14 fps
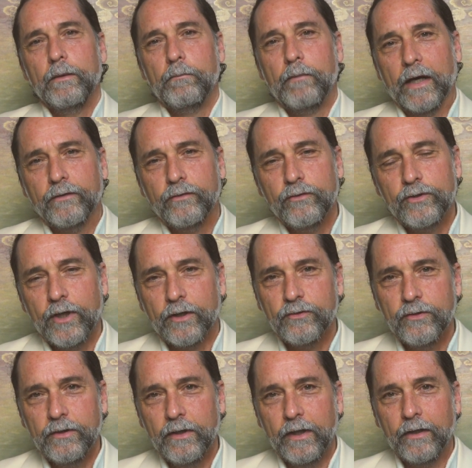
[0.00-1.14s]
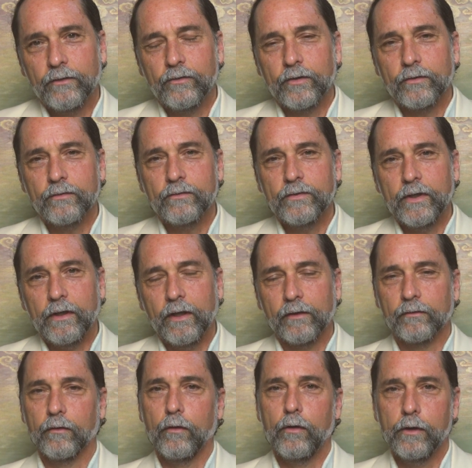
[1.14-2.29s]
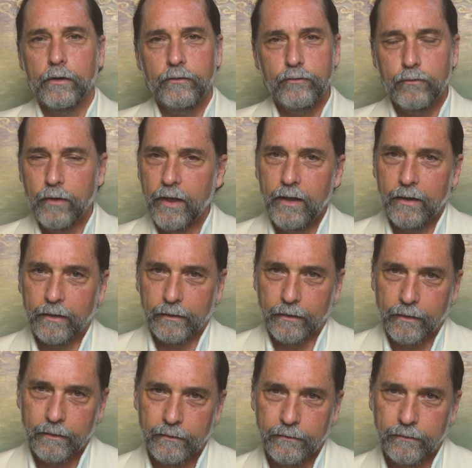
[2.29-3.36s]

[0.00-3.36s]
My suggestion is just sit as long as you can,